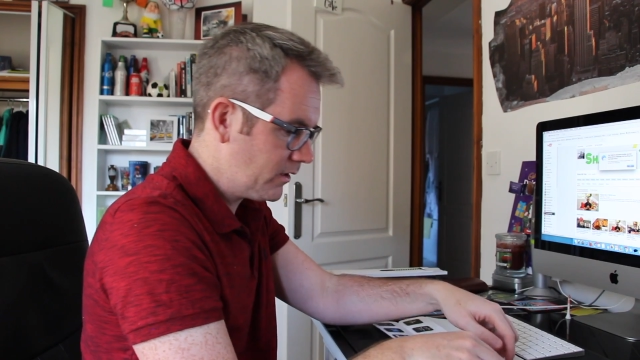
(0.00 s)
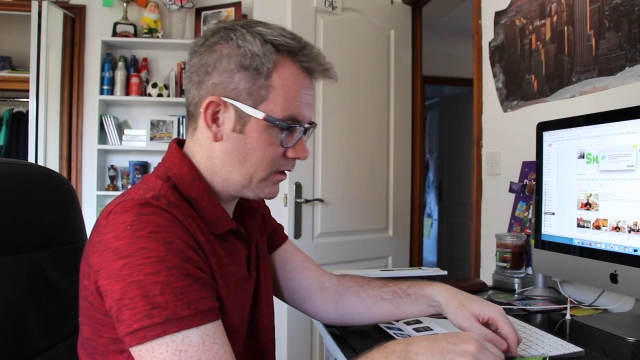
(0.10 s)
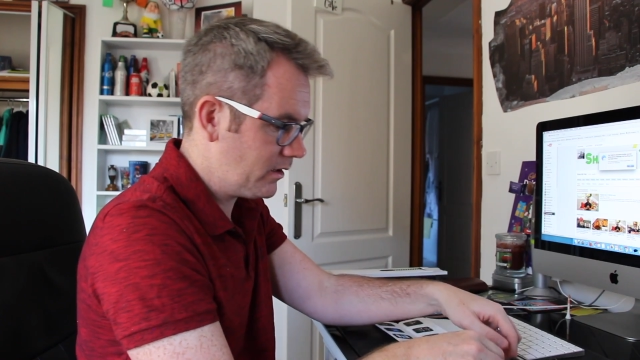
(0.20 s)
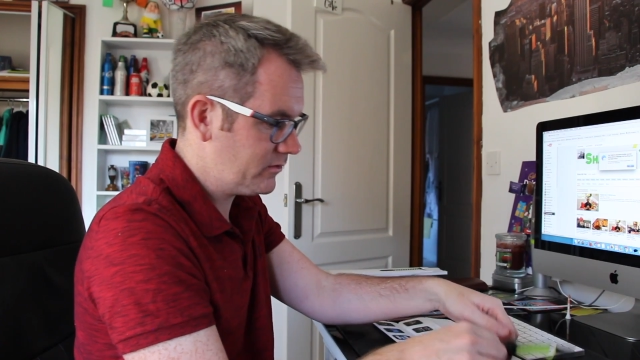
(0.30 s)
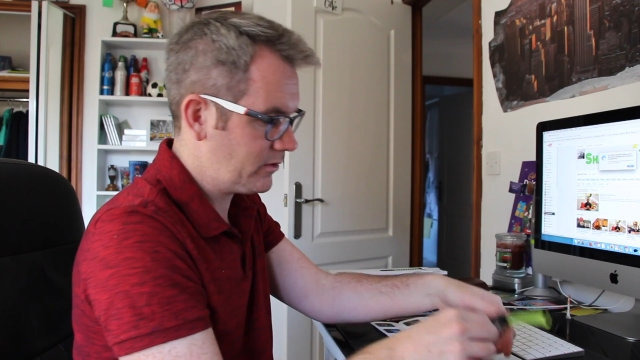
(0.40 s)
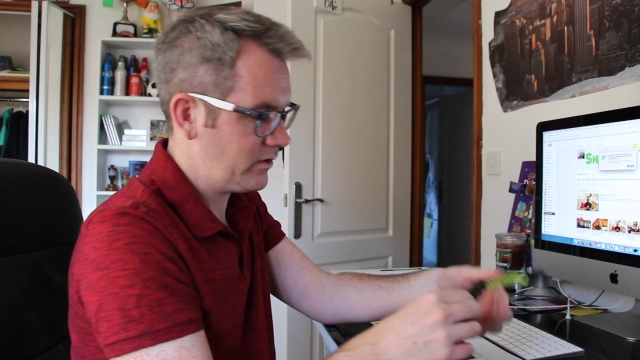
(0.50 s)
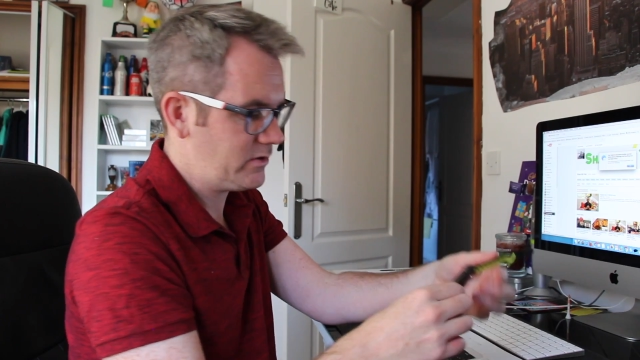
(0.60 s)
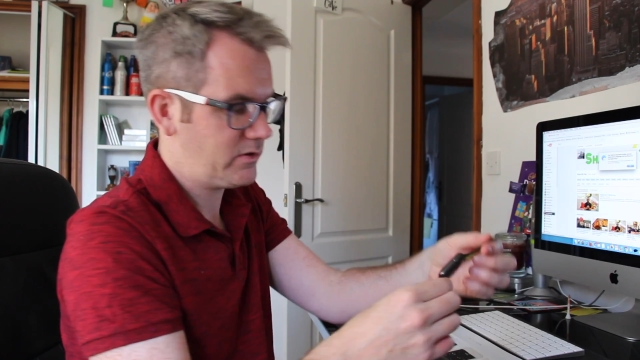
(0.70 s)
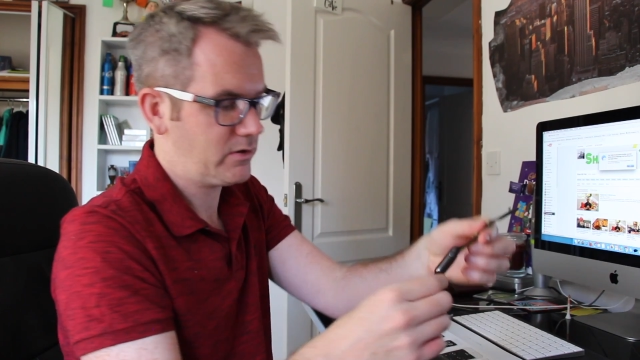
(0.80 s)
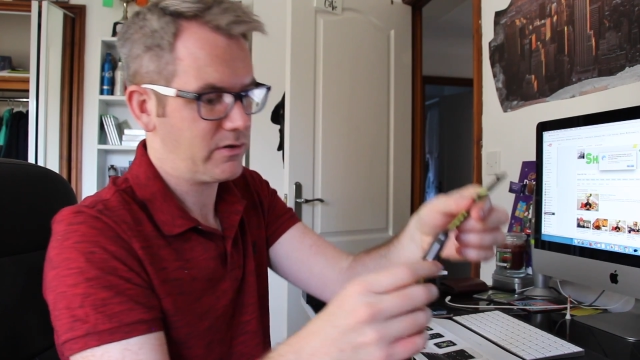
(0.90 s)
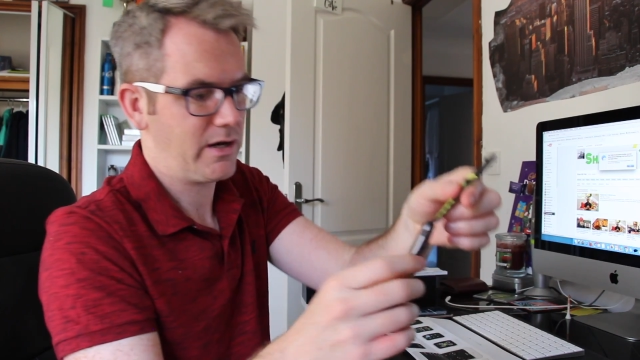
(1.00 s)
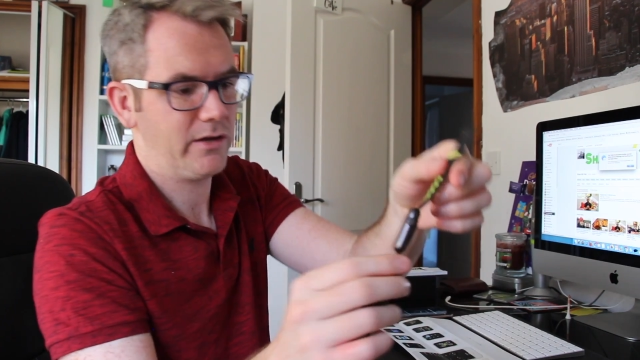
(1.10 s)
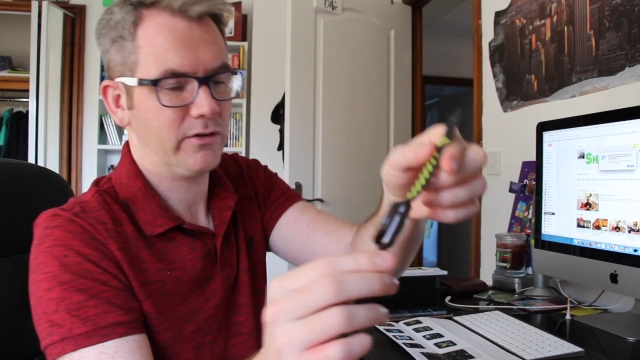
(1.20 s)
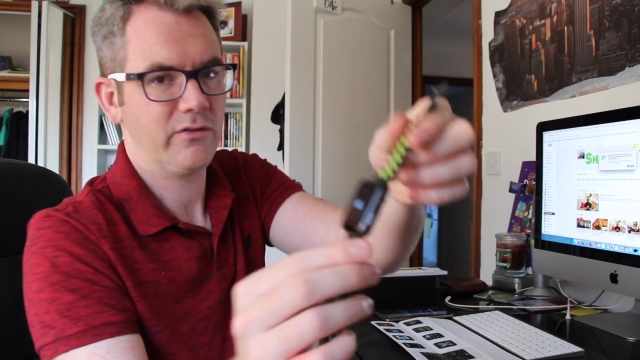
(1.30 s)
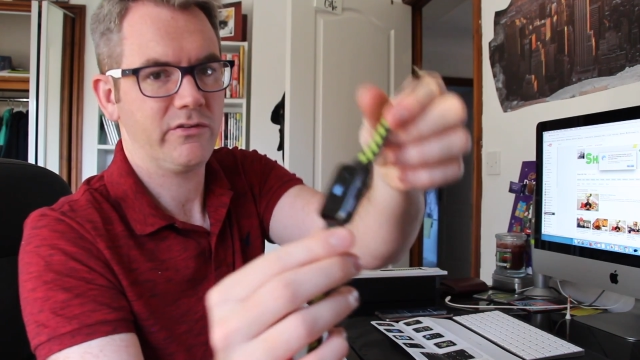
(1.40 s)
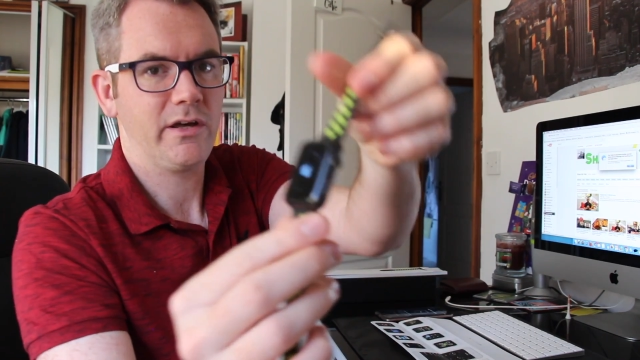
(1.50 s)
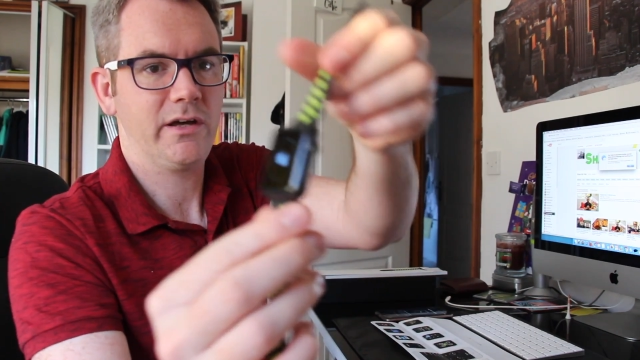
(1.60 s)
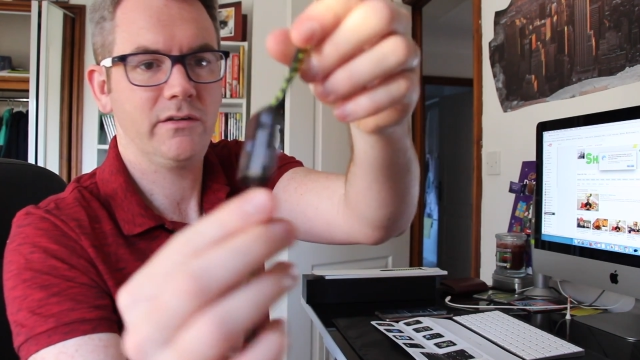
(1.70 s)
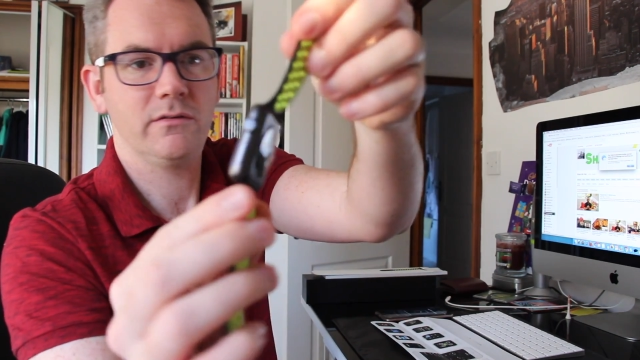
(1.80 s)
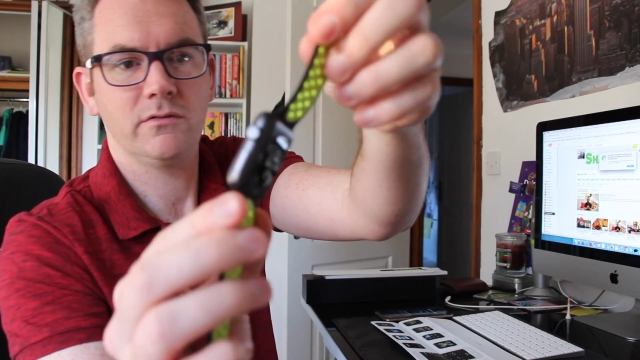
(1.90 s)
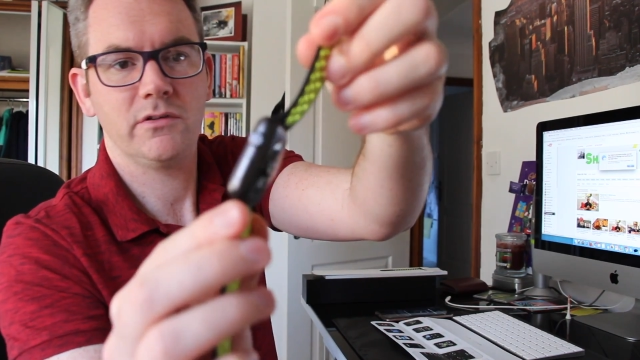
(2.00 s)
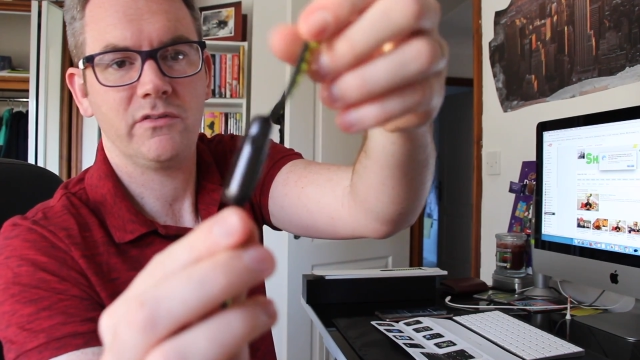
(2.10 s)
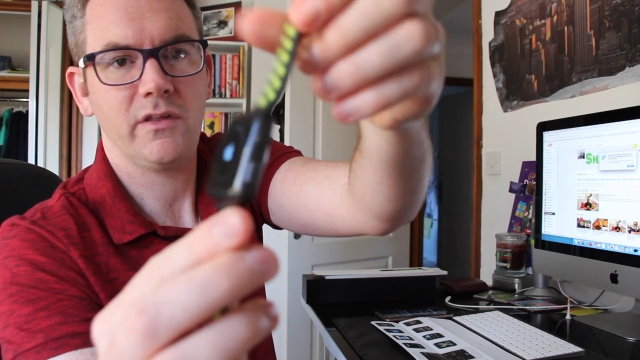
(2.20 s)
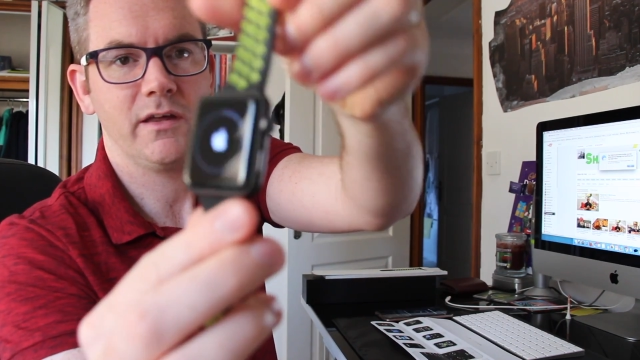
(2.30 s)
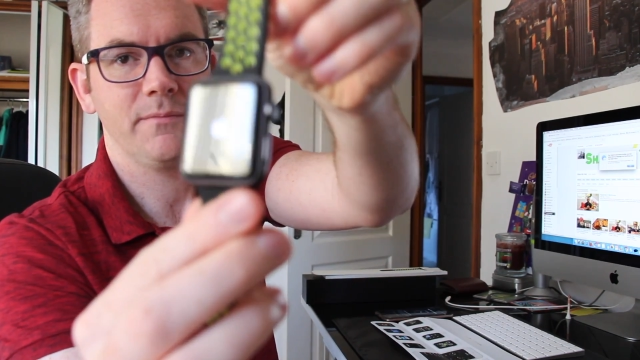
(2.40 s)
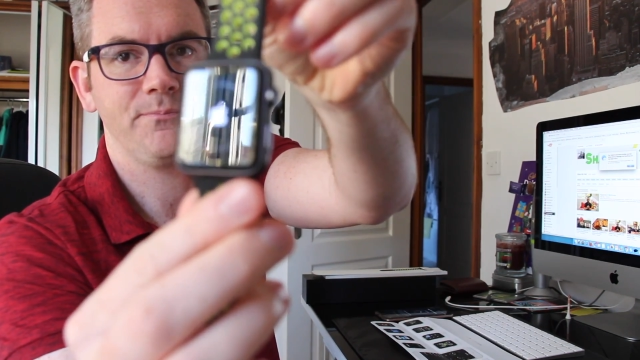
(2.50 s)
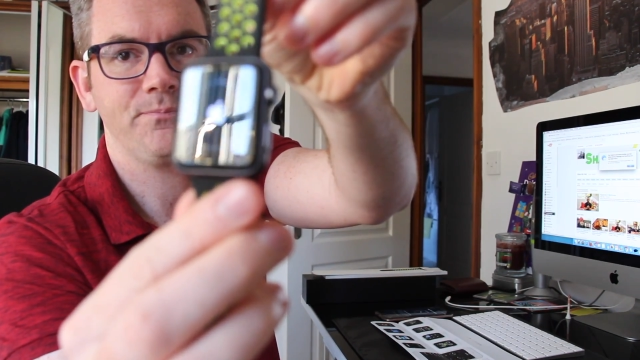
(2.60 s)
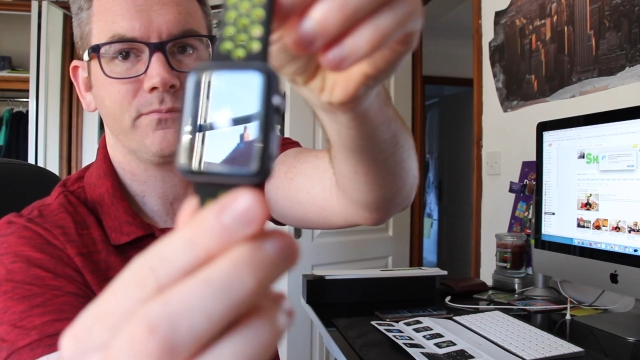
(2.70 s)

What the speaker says: So this is the crown on the side, just there.